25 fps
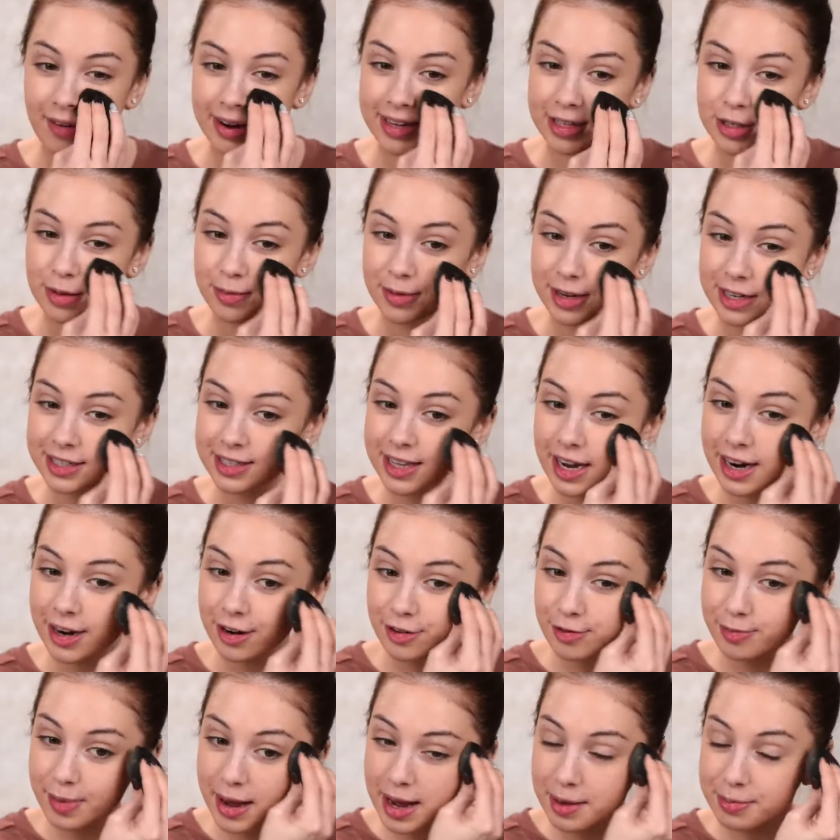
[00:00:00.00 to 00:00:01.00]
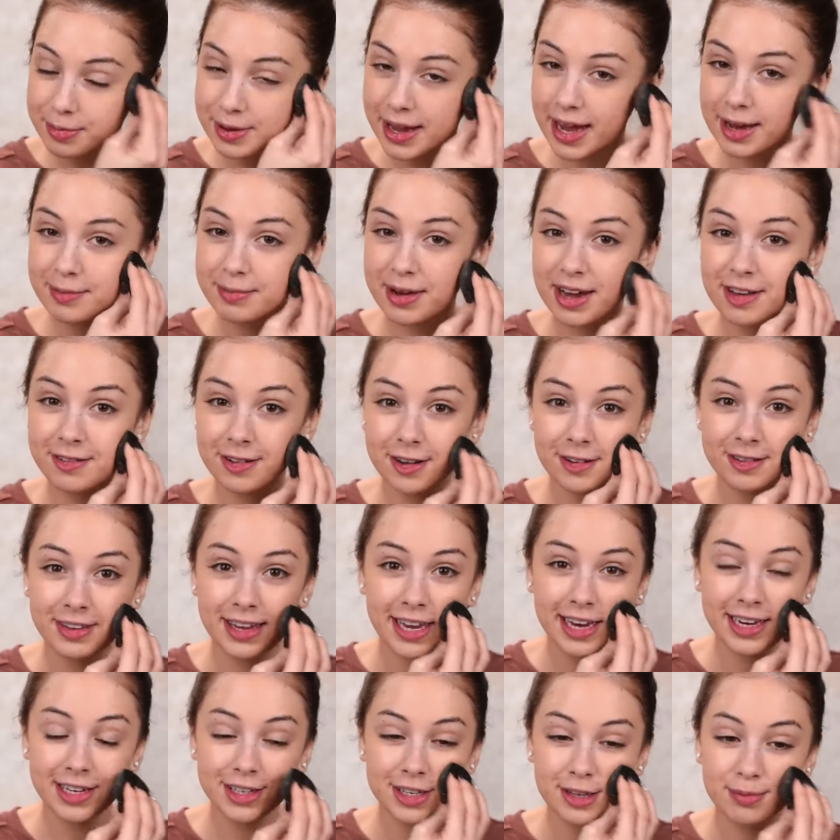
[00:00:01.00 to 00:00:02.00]
Alright, so I'm gonna start off by applying my
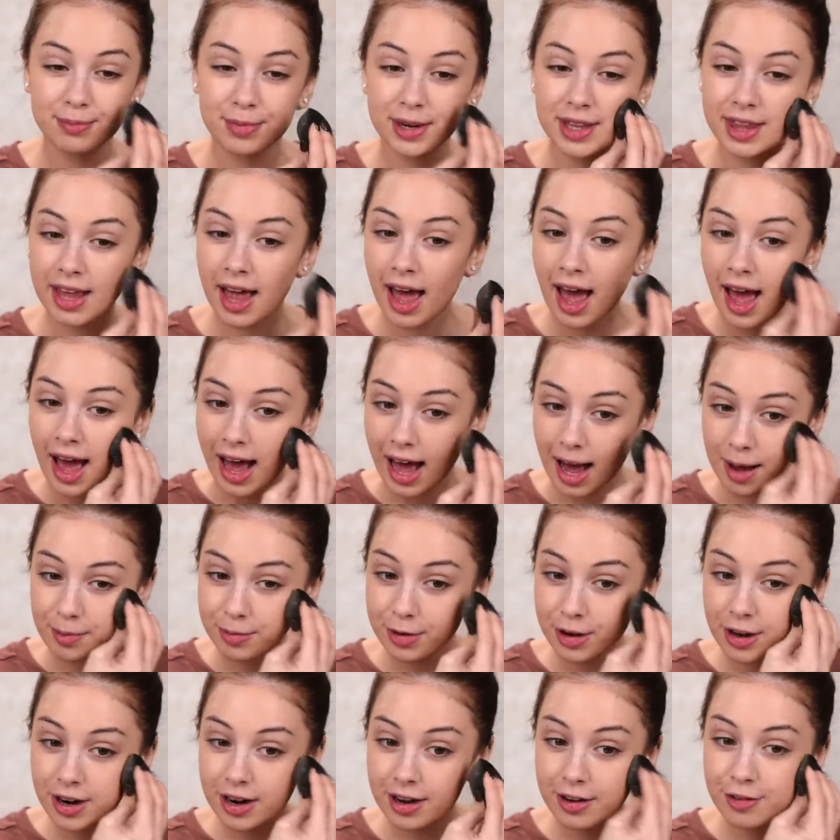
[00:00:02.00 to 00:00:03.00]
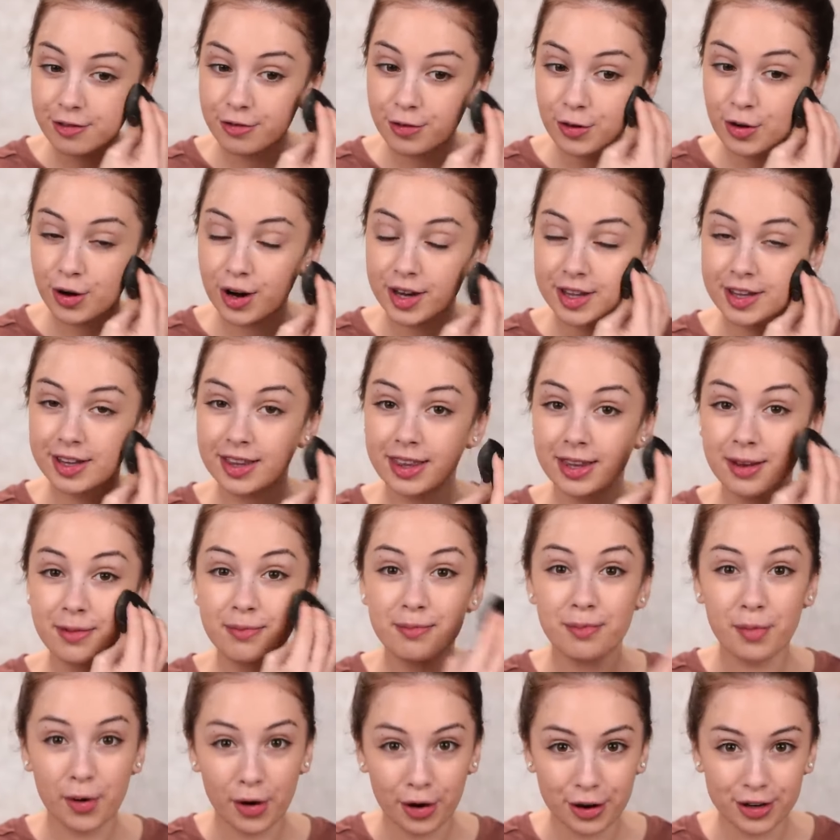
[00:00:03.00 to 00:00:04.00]
foundation, but I'm gonna avoid the
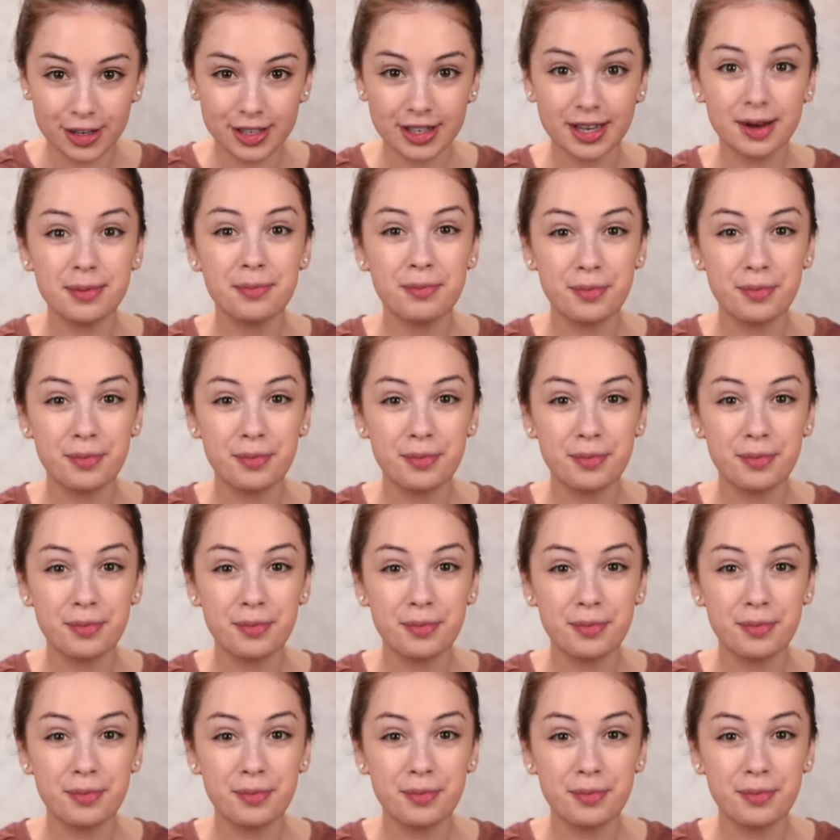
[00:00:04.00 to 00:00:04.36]
most